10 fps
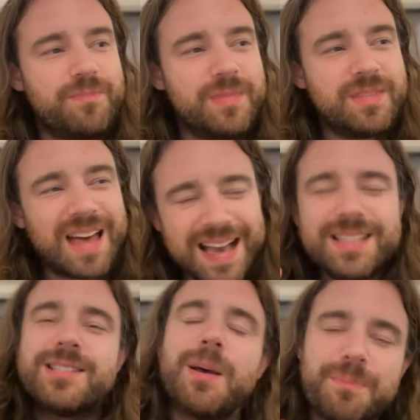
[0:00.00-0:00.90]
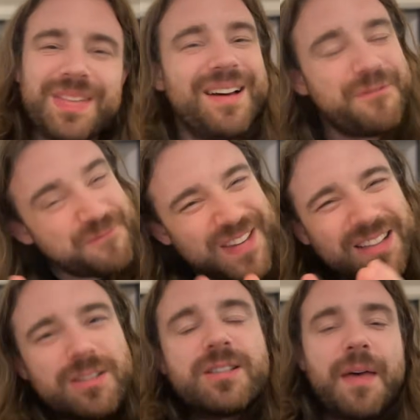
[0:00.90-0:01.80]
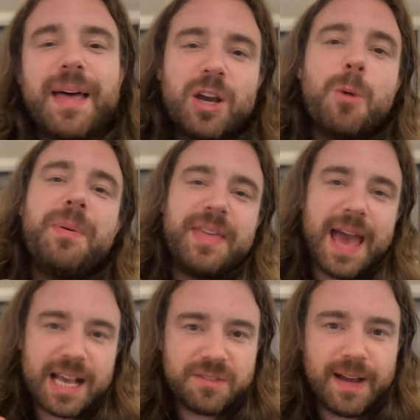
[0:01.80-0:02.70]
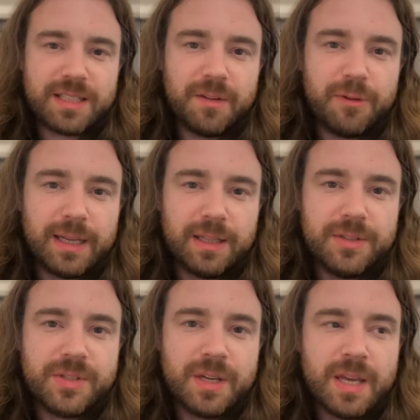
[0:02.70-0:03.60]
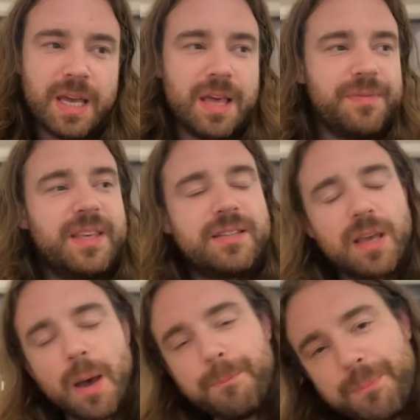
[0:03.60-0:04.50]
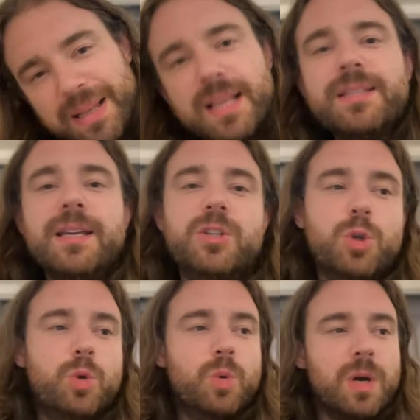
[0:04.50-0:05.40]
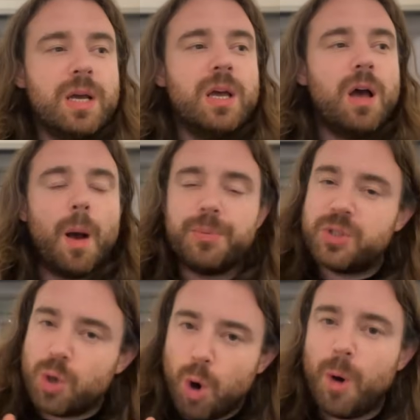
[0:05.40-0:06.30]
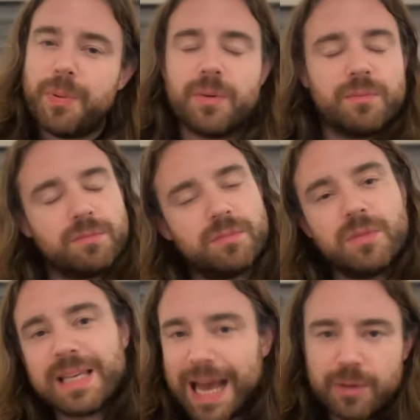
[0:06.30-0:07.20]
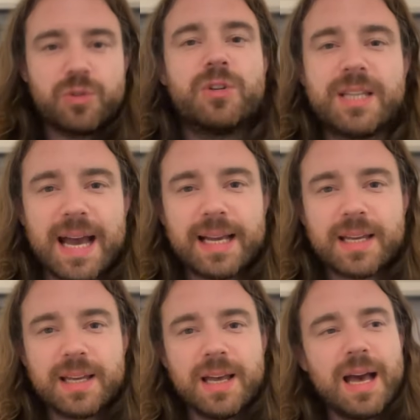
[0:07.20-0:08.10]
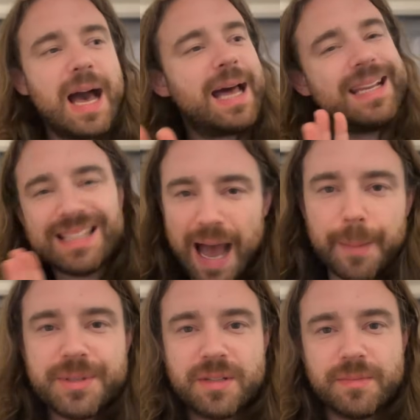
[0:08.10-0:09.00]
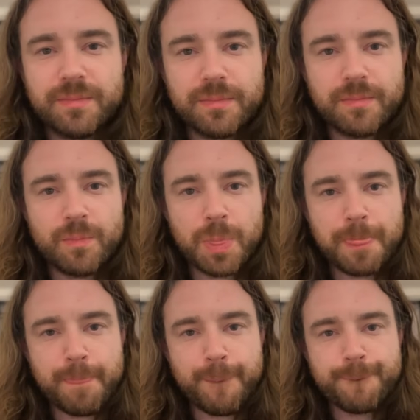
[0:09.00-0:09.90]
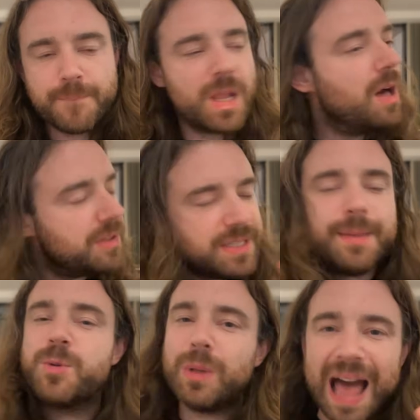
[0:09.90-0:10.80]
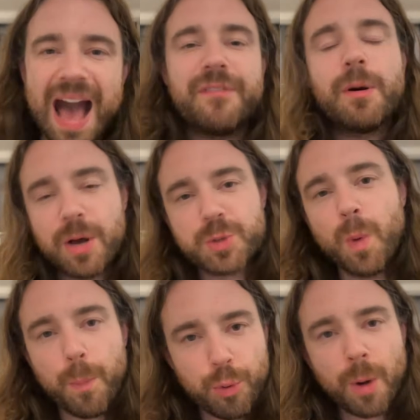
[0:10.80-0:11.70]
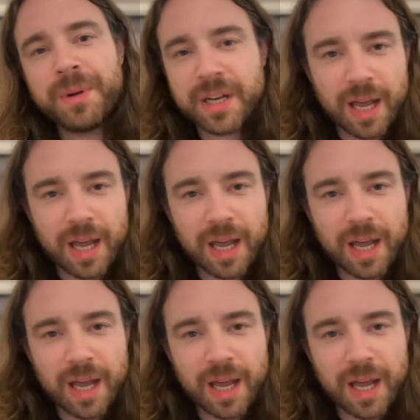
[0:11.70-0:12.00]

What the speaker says: That feels like that could be the X factor for England. This ability to absorb, counterattack, and adapt. Other teams will have a much more prominent